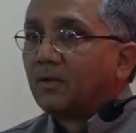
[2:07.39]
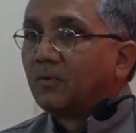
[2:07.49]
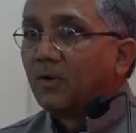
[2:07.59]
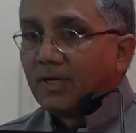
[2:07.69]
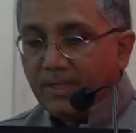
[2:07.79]

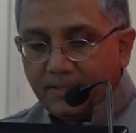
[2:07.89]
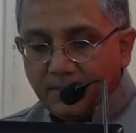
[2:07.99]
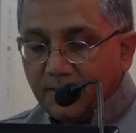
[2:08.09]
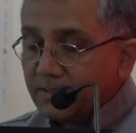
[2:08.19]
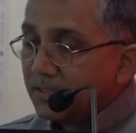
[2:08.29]

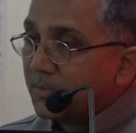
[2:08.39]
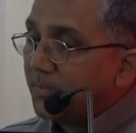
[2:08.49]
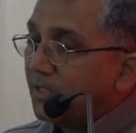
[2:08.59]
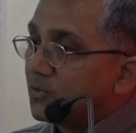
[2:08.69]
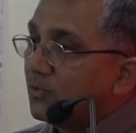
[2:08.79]
Coordinator,
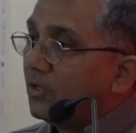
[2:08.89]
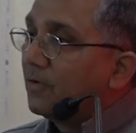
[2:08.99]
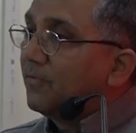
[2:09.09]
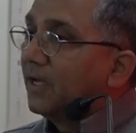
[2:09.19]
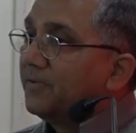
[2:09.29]
Interdisciplinary School
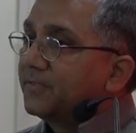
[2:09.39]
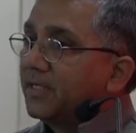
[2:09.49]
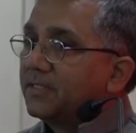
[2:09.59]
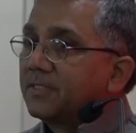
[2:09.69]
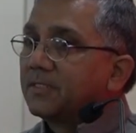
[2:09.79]
of Life
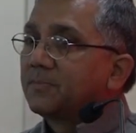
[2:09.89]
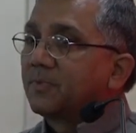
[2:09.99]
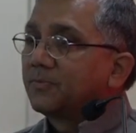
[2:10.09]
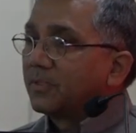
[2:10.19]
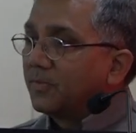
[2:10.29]
Sciences,
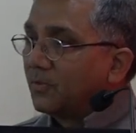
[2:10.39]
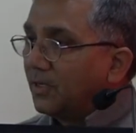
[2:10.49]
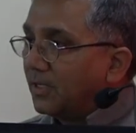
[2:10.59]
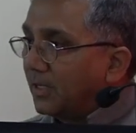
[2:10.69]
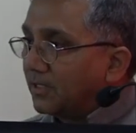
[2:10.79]
Professor
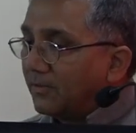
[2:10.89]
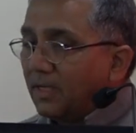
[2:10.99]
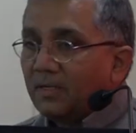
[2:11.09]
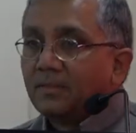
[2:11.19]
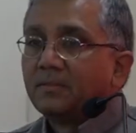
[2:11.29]
Madhulika Agrawal,